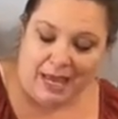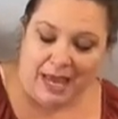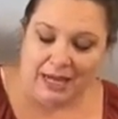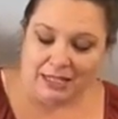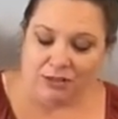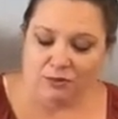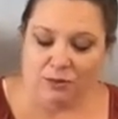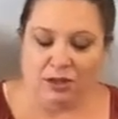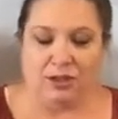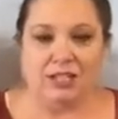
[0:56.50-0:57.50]
And it's sort of
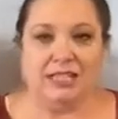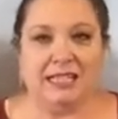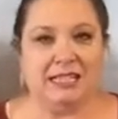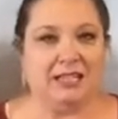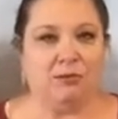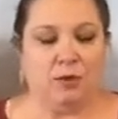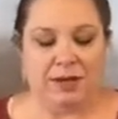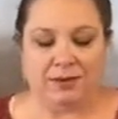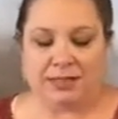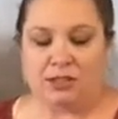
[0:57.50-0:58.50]
one of those things in
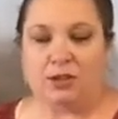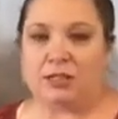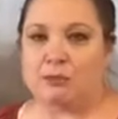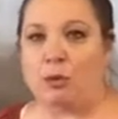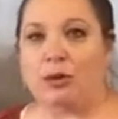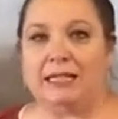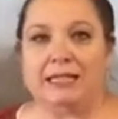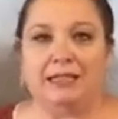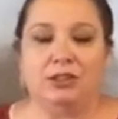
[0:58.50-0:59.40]
when the stock is boiling,